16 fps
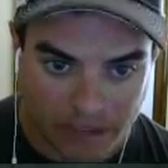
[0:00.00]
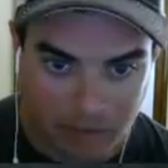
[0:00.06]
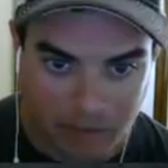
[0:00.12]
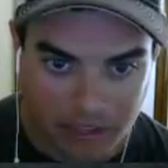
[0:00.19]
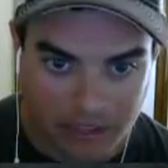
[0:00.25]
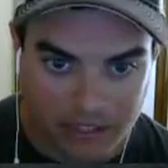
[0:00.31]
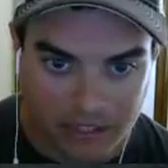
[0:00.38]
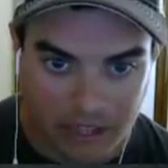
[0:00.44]

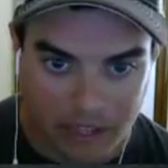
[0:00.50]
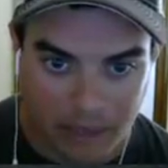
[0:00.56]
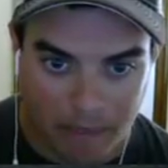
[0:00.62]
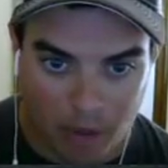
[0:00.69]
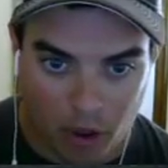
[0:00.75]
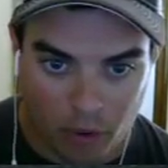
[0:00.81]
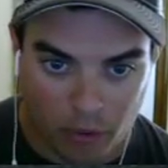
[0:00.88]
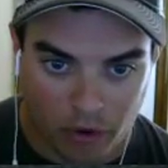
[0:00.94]
because that
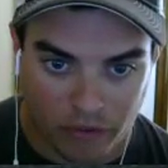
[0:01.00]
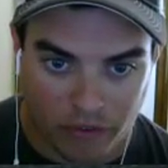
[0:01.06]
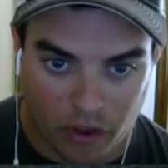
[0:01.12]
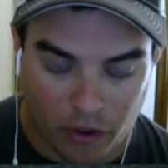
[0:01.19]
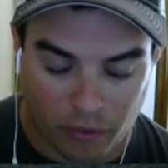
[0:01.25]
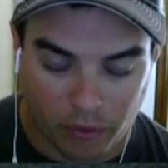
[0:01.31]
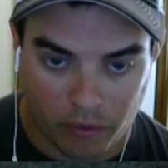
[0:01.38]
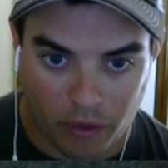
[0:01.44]
ball would have
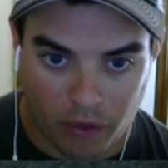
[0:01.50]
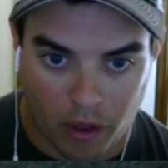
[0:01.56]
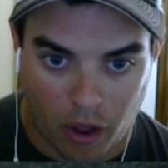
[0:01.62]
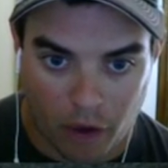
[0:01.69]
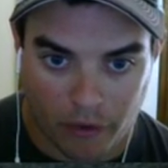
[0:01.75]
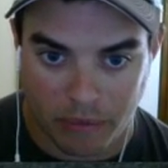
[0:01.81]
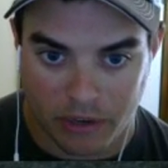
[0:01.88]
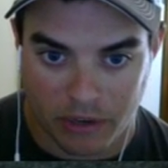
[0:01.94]

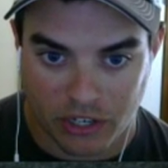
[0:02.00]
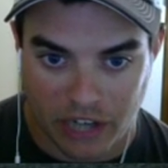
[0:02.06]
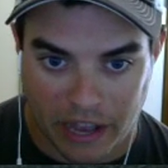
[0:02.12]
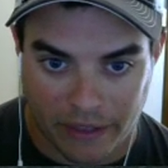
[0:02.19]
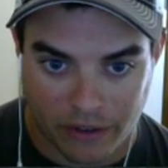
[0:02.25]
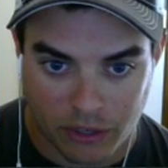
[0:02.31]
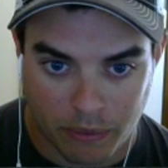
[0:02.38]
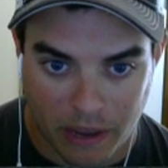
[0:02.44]
already been
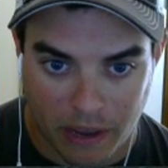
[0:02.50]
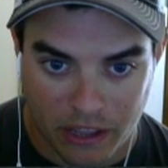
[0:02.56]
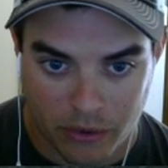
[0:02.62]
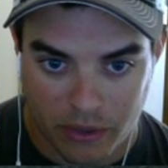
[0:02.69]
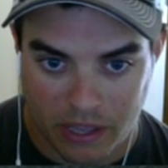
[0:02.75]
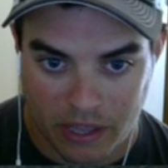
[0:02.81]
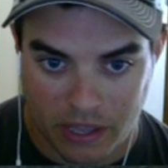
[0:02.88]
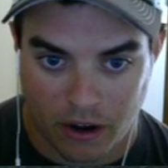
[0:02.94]
challenged by you
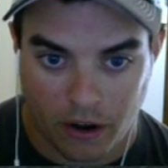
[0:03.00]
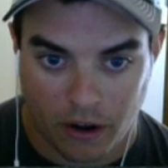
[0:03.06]
here.